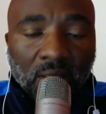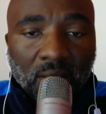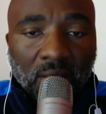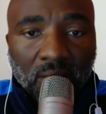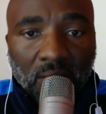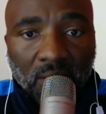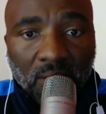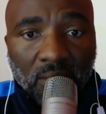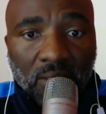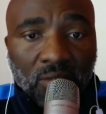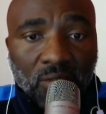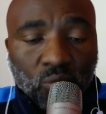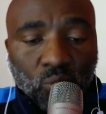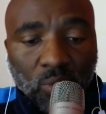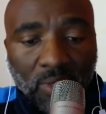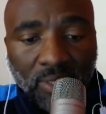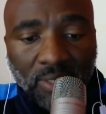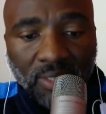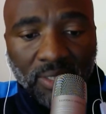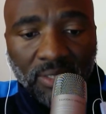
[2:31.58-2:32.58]
here's
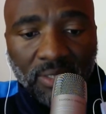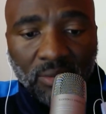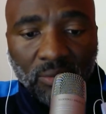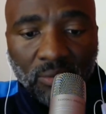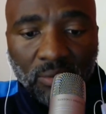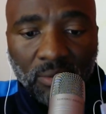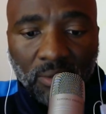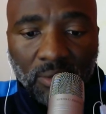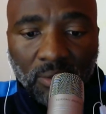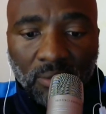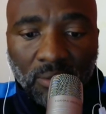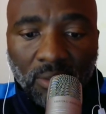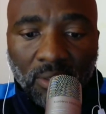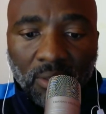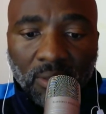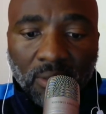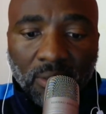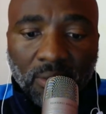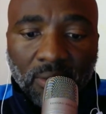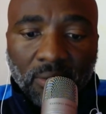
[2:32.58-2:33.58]
what he
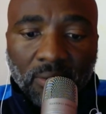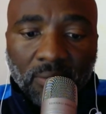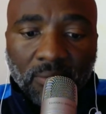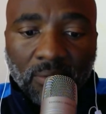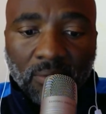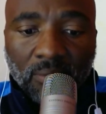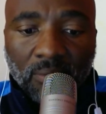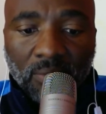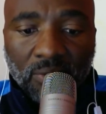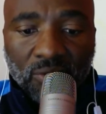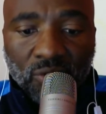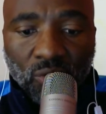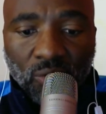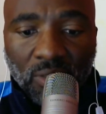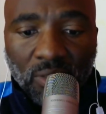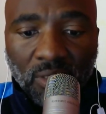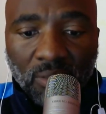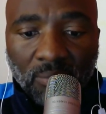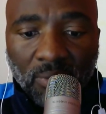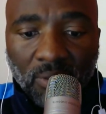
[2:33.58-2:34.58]
was
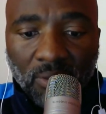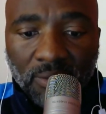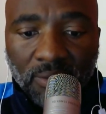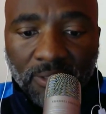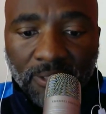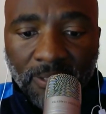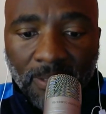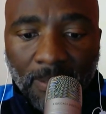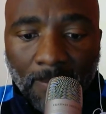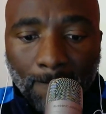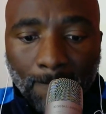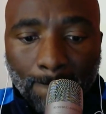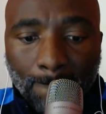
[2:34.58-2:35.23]
talking about here,